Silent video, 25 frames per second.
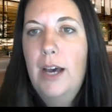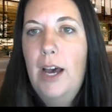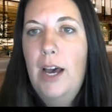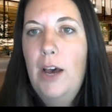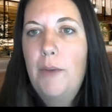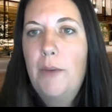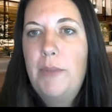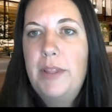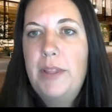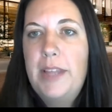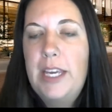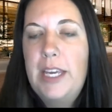
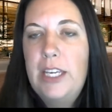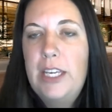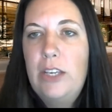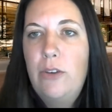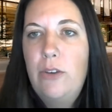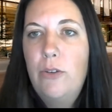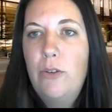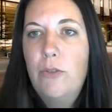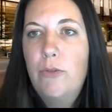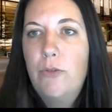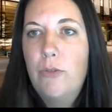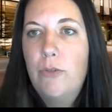And thank
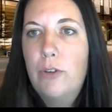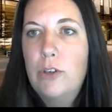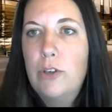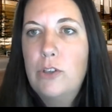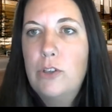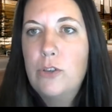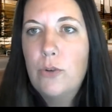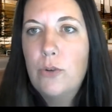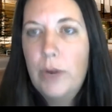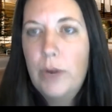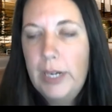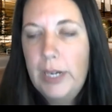you
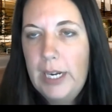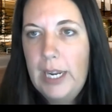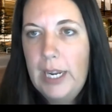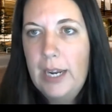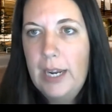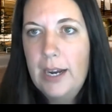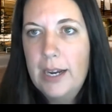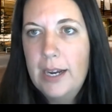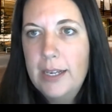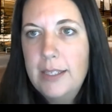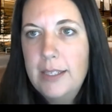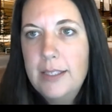for
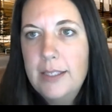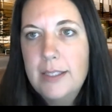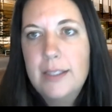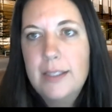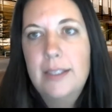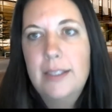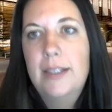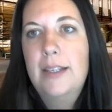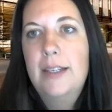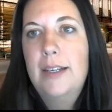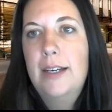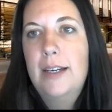joining
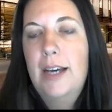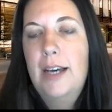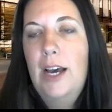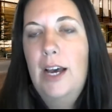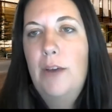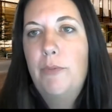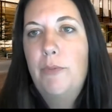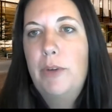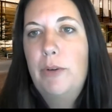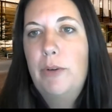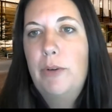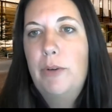us.
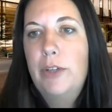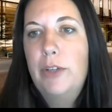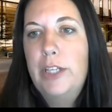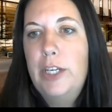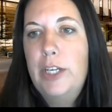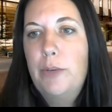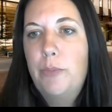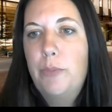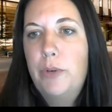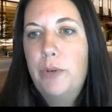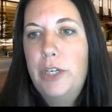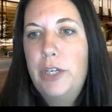We
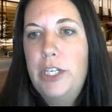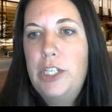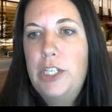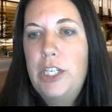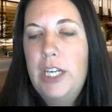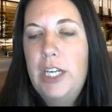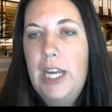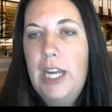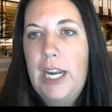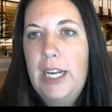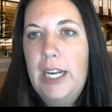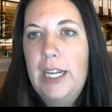really
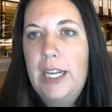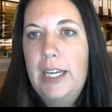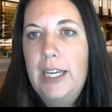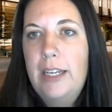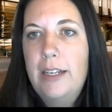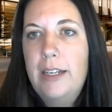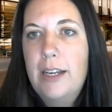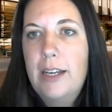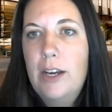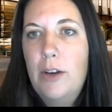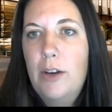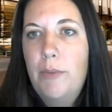appreciate
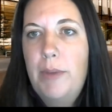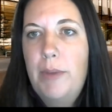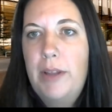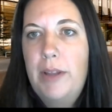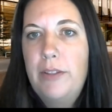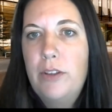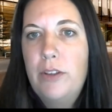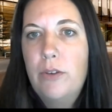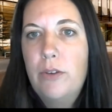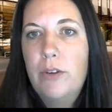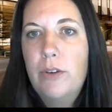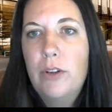it.
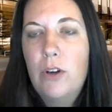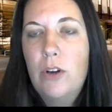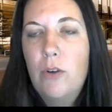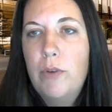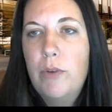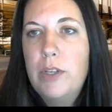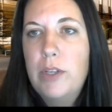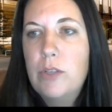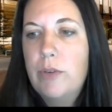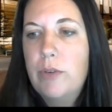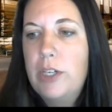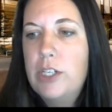And you can
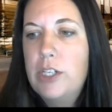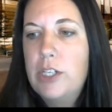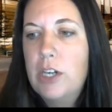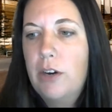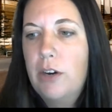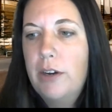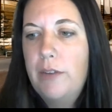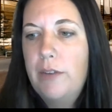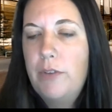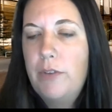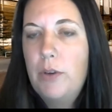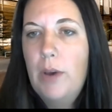always reach
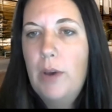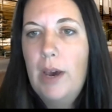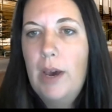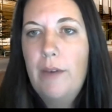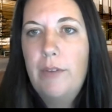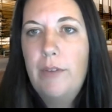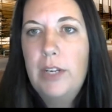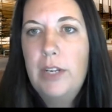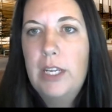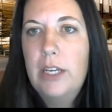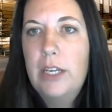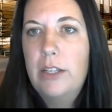out if you
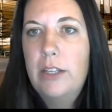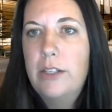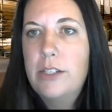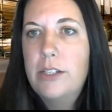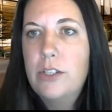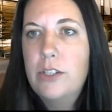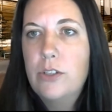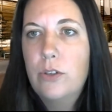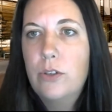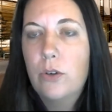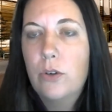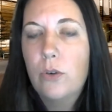have any
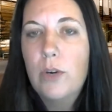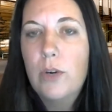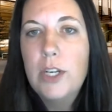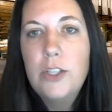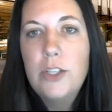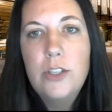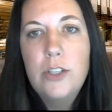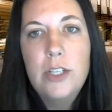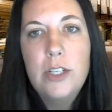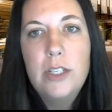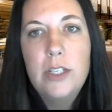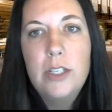additional
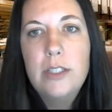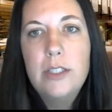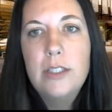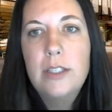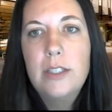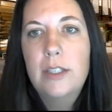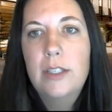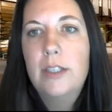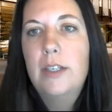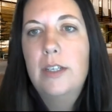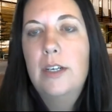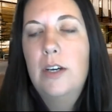
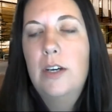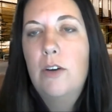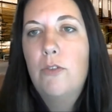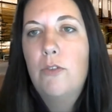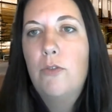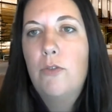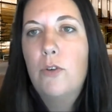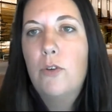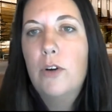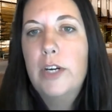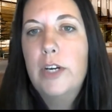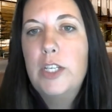questions
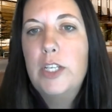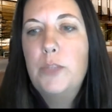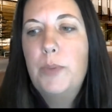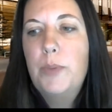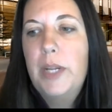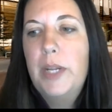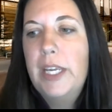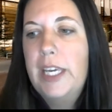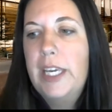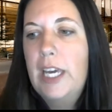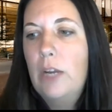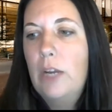for us.
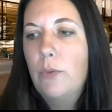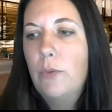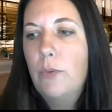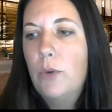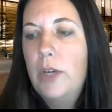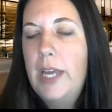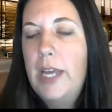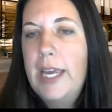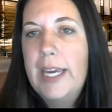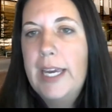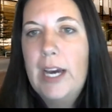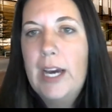But again,
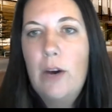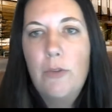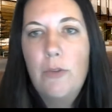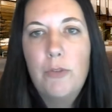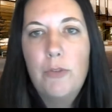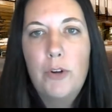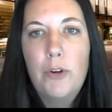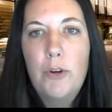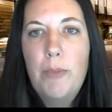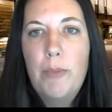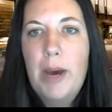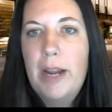we'll hang
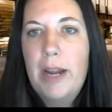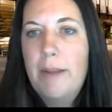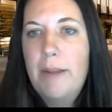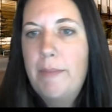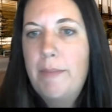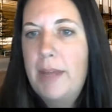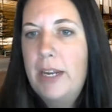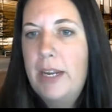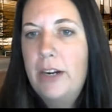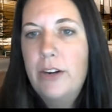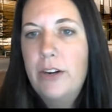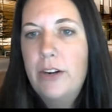out for about a
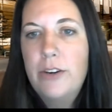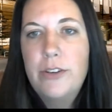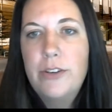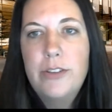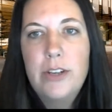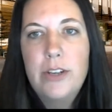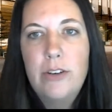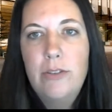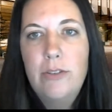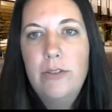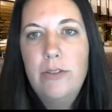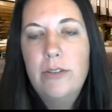minute or
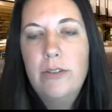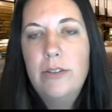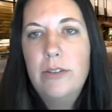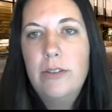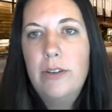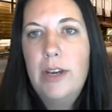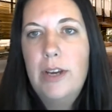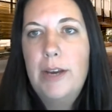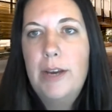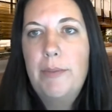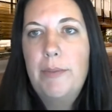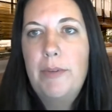so.
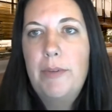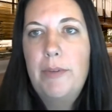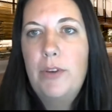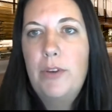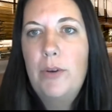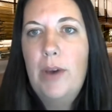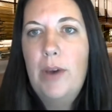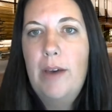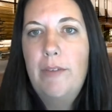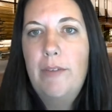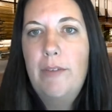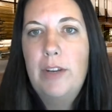If
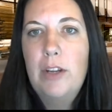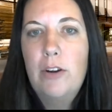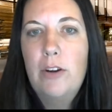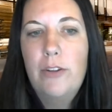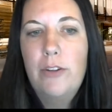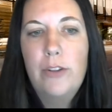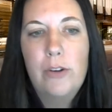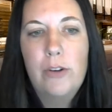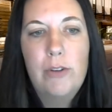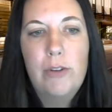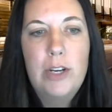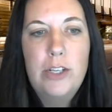you have any
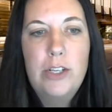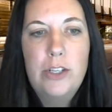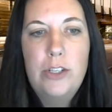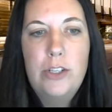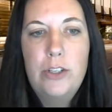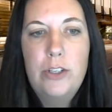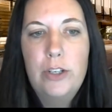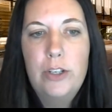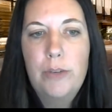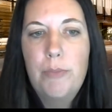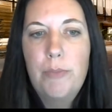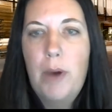other
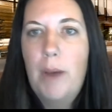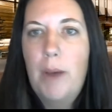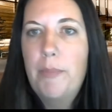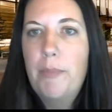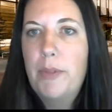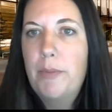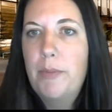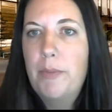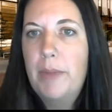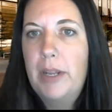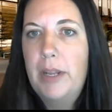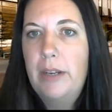questions, you can pop
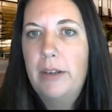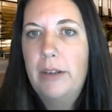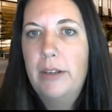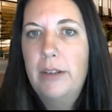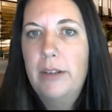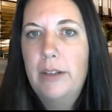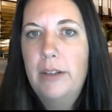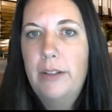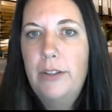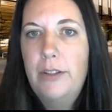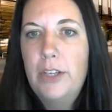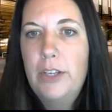them in
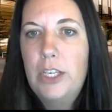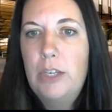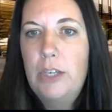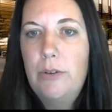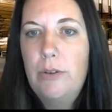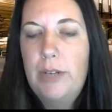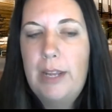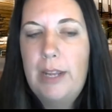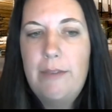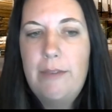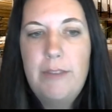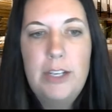the
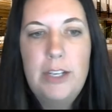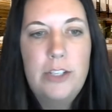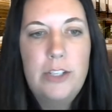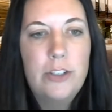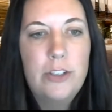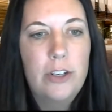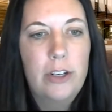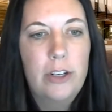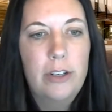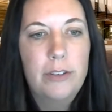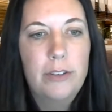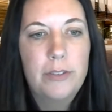Q&A
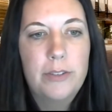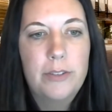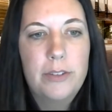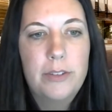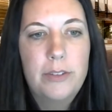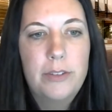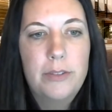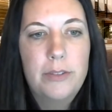feature.